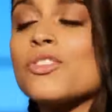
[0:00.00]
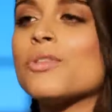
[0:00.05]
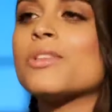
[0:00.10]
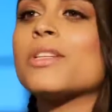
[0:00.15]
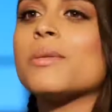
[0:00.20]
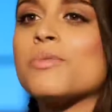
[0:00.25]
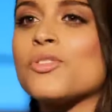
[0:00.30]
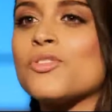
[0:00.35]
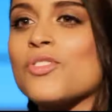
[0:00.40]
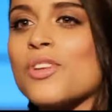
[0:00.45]
There's no
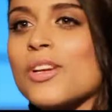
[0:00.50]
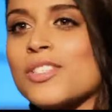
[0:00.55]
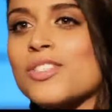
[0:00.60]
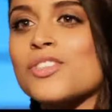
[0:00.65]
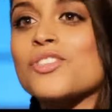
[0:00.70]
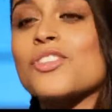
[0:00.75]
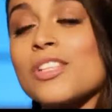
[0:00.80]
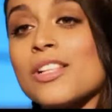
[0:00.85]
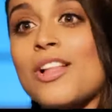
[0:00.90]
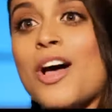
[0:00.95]
tips and tricks,
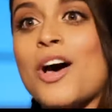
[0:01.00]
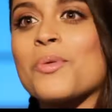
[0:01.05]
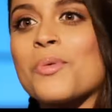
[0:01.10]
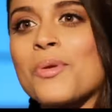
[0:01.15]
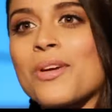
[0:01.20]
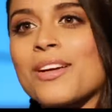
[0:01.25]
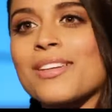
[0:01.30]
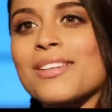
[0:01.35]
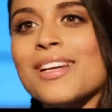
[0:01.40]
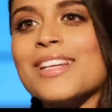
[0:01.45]
there's just a lot of
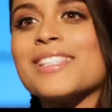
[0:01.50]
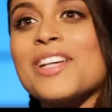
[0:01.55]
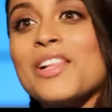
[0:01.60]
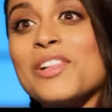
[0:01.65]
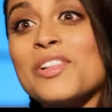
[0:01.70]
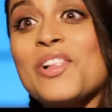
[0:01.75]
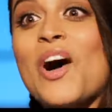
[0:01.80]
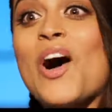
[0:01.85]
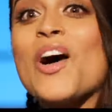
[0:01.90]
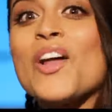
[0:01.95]
work. It's a
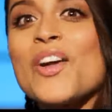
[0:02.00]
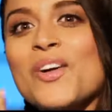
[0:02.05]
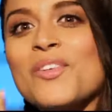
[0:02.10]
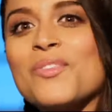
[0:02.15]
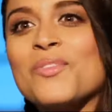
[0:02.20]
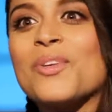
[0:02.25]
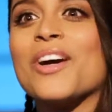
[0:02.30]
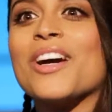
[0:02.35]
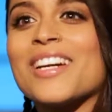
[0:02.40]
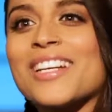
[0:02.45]
lot
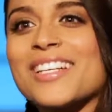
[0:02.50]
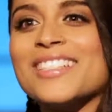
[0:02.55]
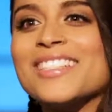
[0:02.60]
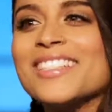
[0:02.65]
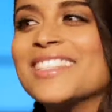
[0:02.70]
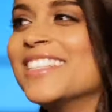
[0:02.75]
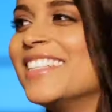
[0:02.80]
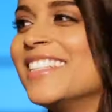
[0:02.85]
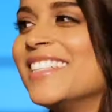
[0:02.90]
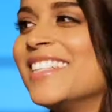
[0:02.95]
of work.
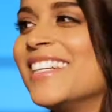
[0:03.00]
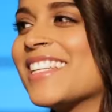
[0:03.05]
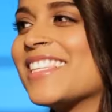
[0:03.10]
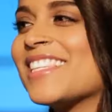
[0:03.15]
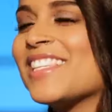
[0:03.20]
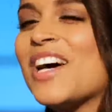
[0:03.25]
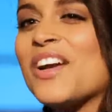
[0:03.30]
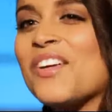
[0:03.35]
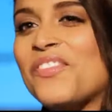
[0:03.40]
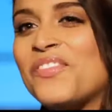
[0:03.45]
It's
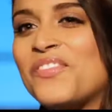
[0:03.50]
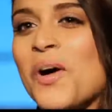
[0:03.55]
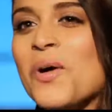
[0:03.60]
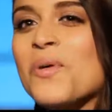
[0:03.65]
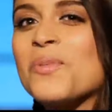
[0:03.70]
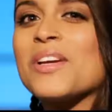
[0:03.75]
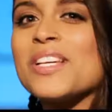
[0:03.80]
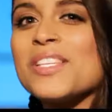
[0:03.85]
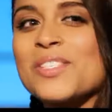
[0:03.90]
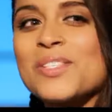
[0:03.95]
a lot of
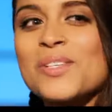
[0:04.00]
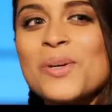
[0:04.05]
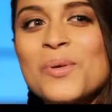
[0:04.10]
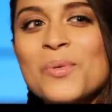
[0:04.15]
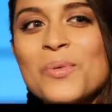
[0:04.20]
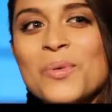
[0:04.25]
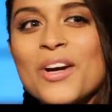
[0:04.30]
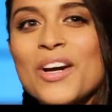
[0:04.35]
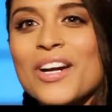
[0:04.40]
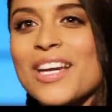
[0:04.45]
focused
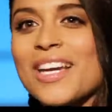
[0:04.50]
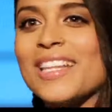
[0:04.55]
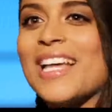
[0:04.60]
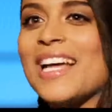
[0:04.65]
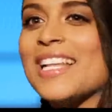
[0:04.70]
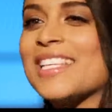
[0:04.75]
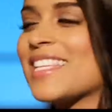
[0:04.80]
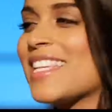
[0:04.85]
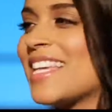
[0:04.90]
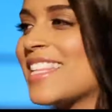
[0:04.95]
work, and
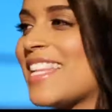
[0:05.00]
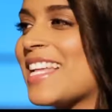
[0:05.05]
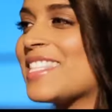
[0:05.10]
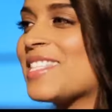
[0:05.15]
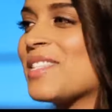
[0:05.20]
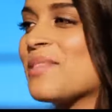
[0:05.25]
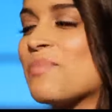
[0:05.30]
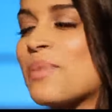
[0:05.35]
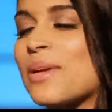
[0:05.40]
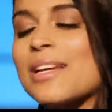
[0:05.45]
that's
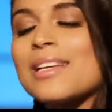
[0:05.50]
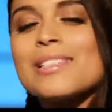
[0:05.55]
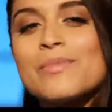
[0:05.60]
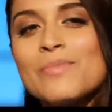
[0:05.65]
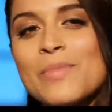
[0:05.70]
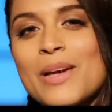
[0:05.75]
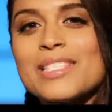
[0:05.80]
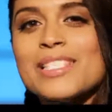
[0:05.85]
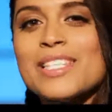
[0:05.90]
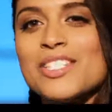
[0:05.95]
the biggest
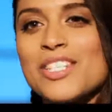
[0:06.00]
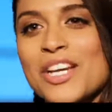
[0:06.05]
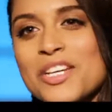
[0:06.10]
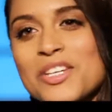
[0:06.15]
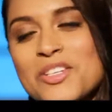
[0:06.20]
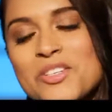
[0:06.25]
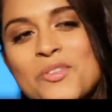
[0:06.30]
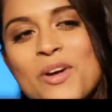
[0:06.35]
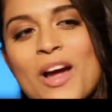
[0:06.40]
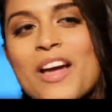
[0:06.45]
message I
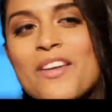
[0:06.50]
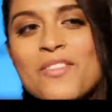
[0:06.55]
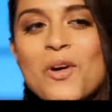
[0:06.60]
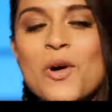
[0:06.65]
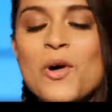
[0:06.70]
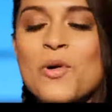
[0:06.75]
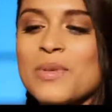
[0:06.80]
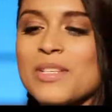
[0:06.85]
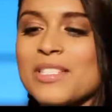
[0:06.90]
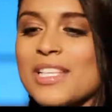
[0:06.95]
can drive
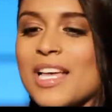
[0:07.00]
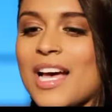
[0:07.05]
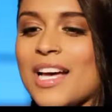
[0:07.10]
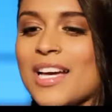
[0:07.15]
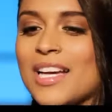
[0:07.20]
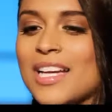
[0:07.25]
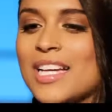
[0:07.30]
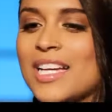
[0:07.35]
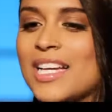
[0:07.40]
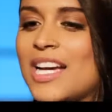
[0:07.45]
home, is that
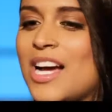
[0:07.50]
